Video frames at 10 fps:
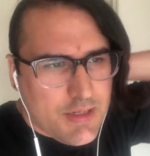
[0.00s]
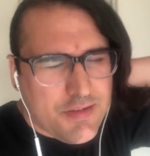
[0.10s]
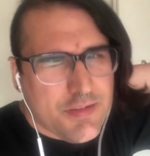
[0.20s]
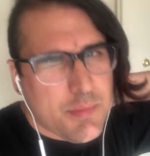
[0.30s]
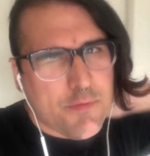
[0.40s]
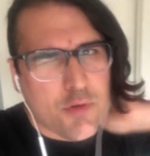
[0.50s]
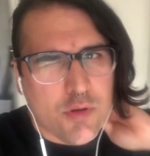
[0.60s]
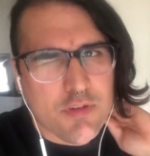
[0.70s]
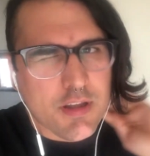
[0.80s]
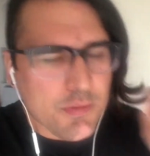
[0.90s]
As I said before, there
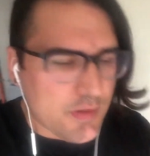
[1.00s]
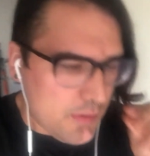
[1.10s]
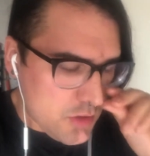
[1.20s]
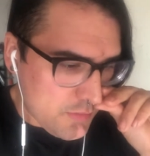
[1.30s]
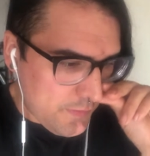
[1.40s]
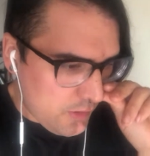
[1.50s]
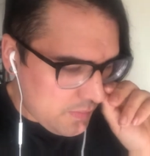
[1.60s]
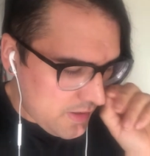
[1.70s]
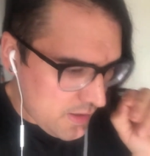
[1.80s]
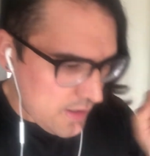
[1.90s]
really wasn't much to
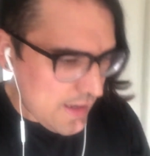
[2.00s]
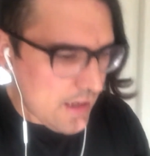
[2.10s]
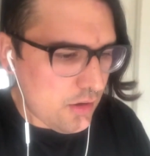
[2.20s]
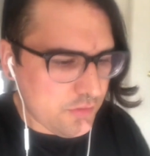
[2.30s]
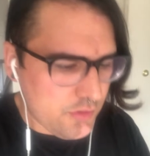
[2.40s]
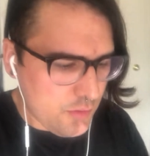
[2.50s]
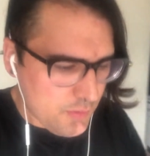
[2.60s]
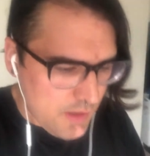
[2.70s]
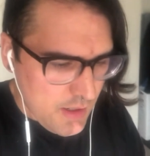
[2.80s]
film, and also